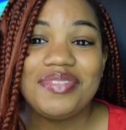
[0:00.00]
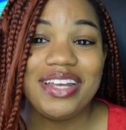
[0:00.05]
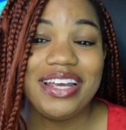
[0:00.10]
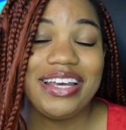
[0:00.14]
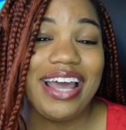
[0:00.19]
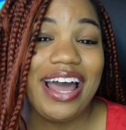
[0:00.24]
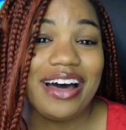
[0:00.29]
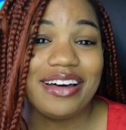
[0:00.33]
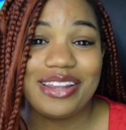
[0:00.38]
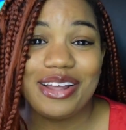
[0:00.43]

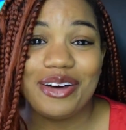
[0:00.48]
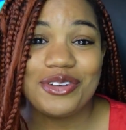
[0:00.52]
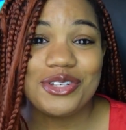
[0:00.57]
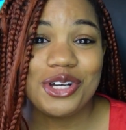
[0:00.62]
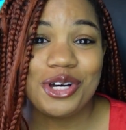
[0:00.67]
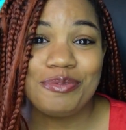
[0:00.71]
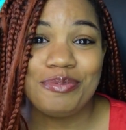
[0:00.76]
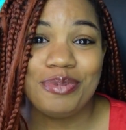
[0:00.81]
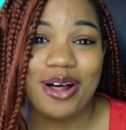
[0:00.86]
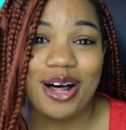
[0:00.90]
yeah, that was a
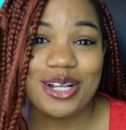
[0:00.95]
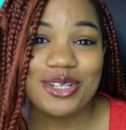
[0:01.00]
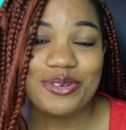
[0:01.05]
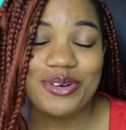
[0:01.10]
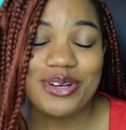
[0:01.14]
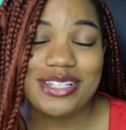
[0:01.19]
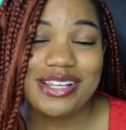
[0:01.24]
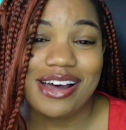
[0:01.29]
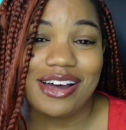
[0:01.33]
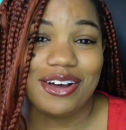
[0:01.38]
good plot
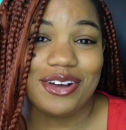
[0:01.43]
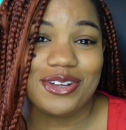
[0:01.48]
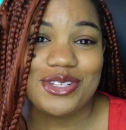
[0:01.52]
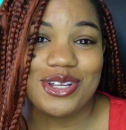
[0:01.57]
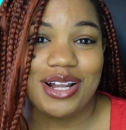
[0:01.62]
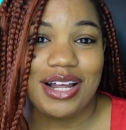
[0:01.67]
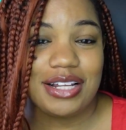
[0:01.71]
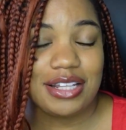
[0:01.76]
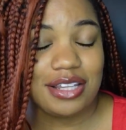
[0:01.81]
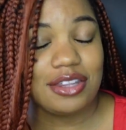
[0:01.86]
twist. I
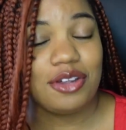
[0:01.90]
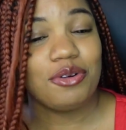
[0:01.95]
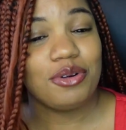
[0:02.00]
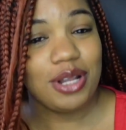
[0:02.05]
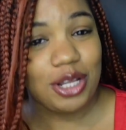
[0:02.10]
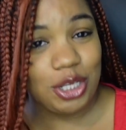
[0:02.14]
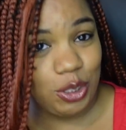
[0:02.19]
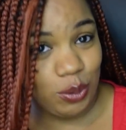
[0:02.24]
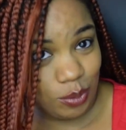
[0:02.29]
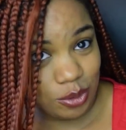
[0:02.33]
also liked that they were
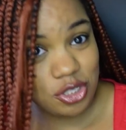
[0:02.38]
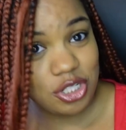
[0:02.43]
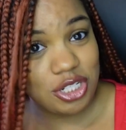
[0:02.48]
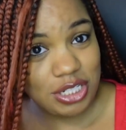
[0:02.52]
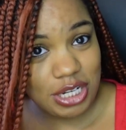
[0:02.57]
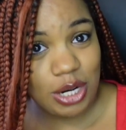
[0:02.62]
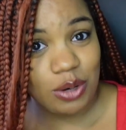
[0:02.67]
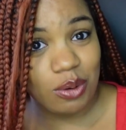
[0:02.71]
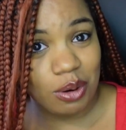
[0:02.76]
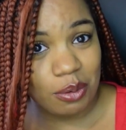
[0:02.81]
like, you
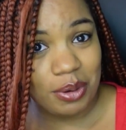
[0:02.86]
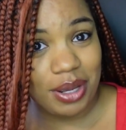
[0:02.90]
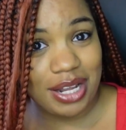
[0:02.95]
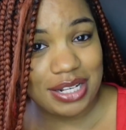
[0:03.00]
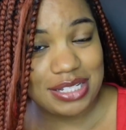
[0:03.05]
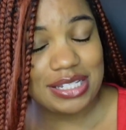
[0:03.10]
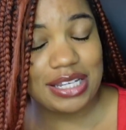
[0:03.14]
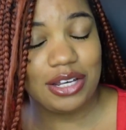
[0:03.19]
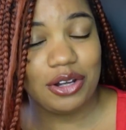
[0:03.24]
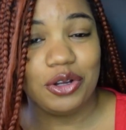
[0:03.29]
understand why we
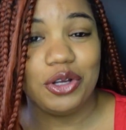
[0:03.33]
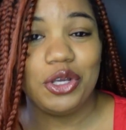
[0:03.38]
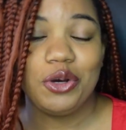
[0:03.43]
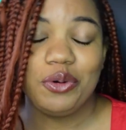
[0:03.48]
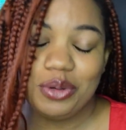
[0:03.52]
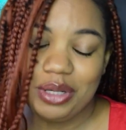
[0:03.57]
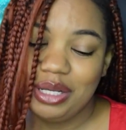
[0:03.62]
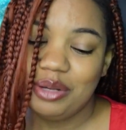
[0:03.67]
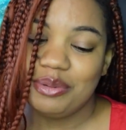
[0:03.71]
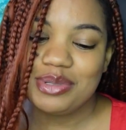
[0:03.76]
had to kill
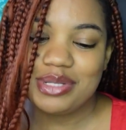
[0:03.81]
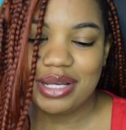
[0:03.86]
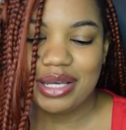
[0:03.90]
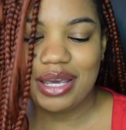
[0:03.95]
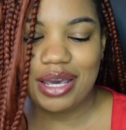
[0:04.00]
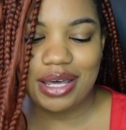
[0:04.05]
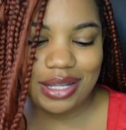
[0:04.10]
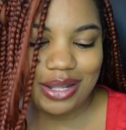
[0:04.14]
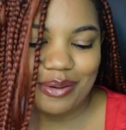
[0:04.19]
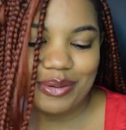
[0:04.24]
you? And he was
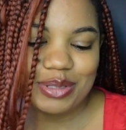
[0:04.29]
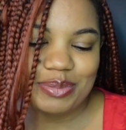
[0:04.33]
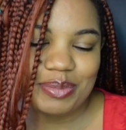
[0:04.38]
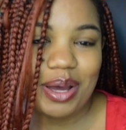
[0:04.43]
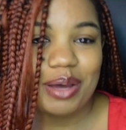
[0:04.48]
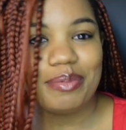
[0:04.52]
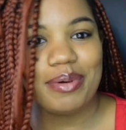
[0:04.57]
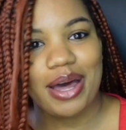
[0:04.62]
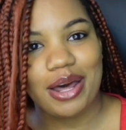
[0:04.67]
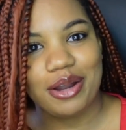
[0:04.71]
like, yeah, that was
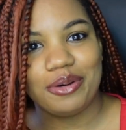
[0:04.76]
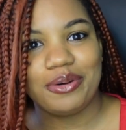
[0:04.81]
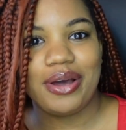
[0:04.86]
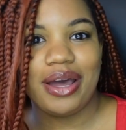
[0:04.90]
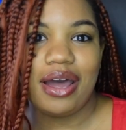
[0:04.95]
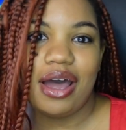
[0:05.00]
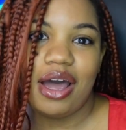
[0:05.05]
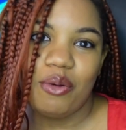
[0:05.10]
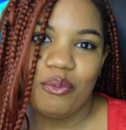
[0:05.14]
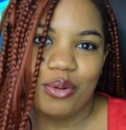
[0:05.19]
my bad.
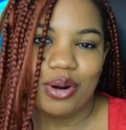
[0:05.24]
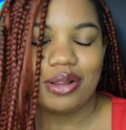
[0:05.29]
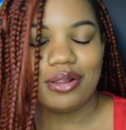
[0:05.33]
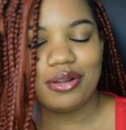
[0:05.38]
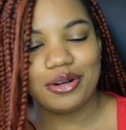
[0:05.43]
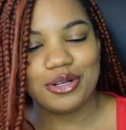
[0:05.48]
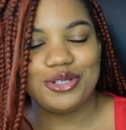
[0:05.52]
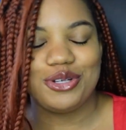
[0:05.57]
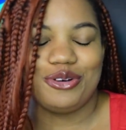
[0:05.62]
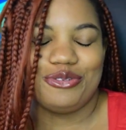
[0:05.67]
Okay, I went a
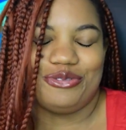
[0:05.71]
little too